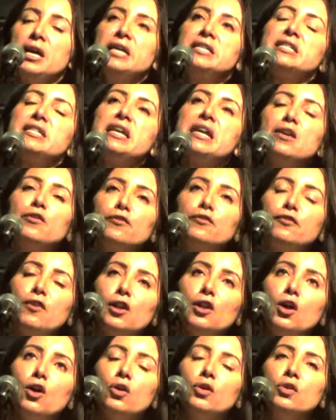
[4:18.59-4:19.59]
Did he
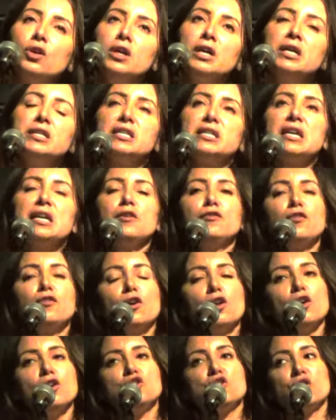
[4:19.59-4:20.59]

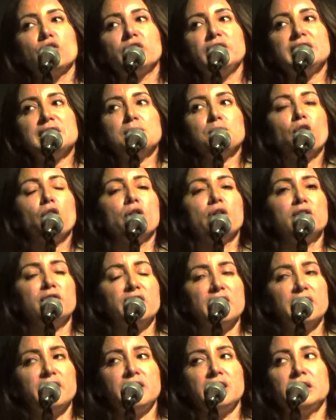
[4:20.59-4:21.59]
follow journalism code of
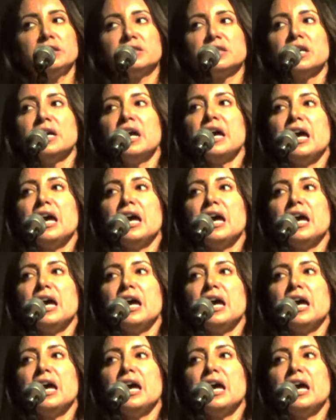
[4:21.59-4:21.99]
ethics?